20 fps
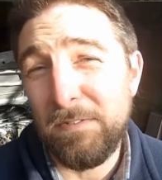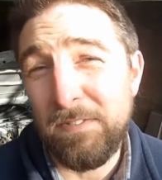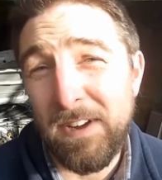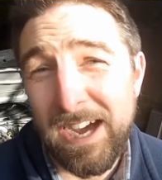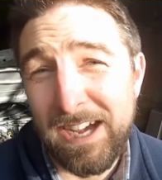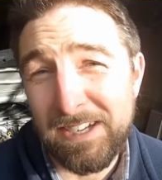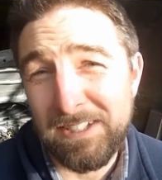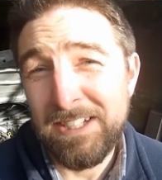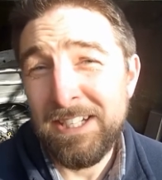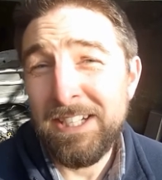
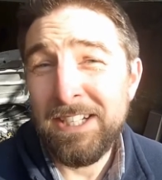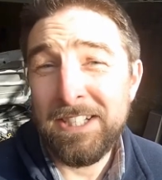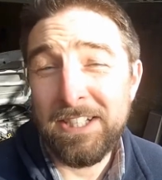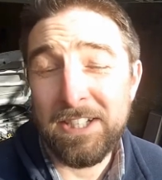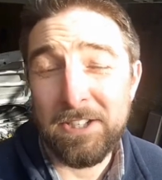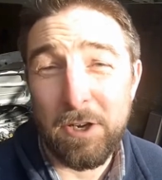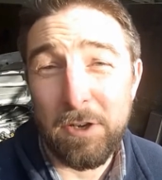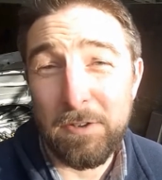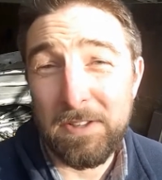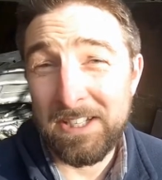fan
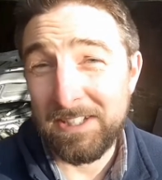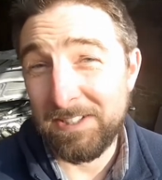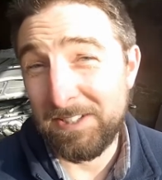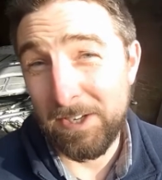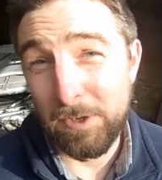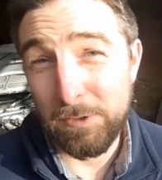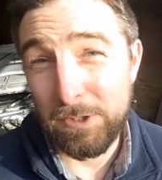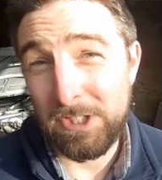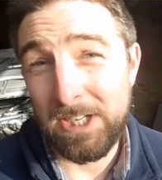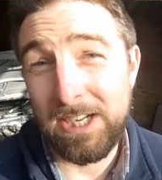and all the
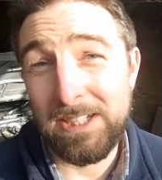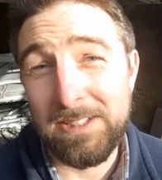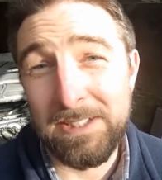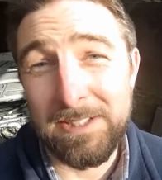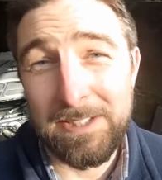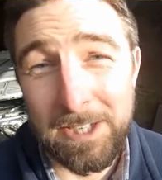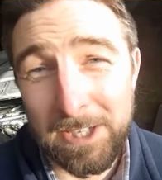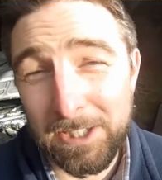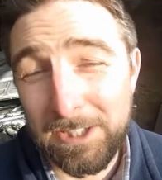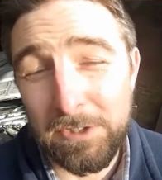
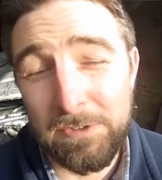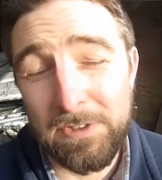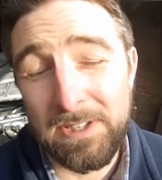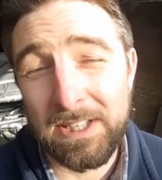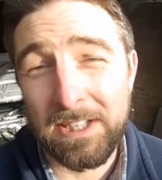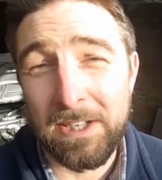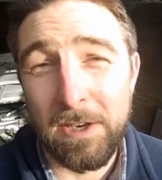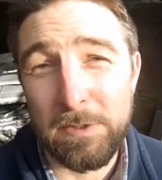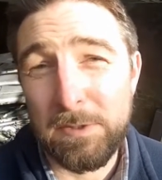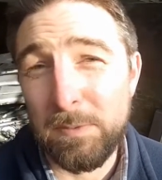associated circuitry
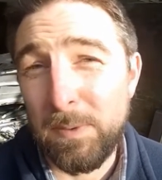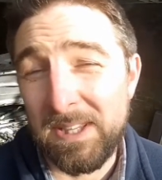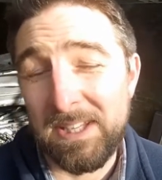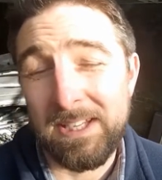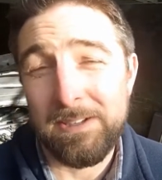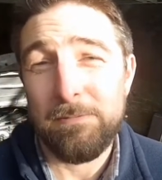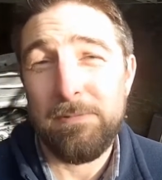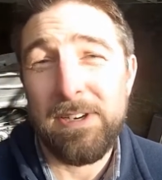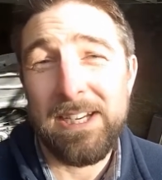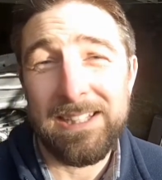that goes with
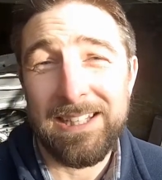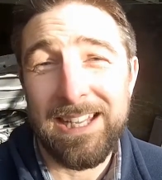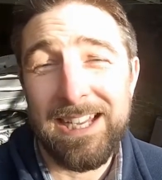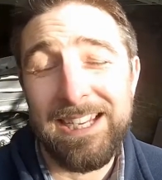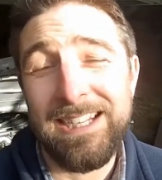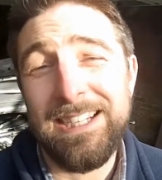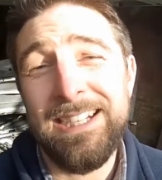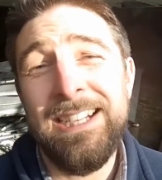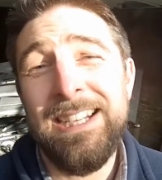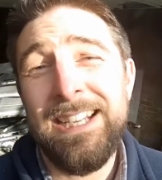it,
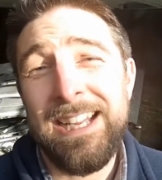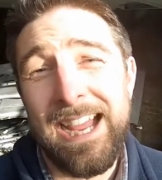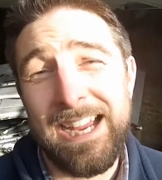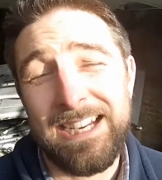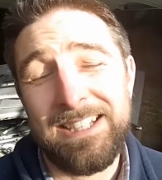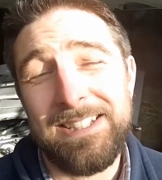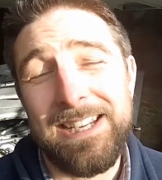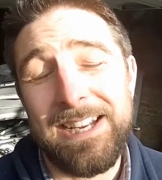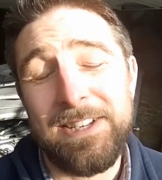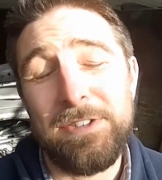relay,
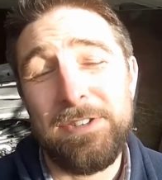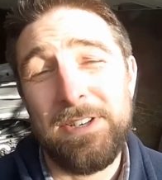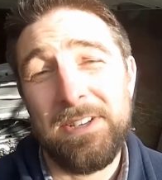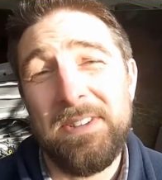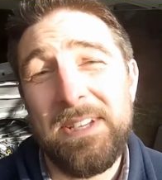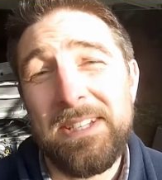etc.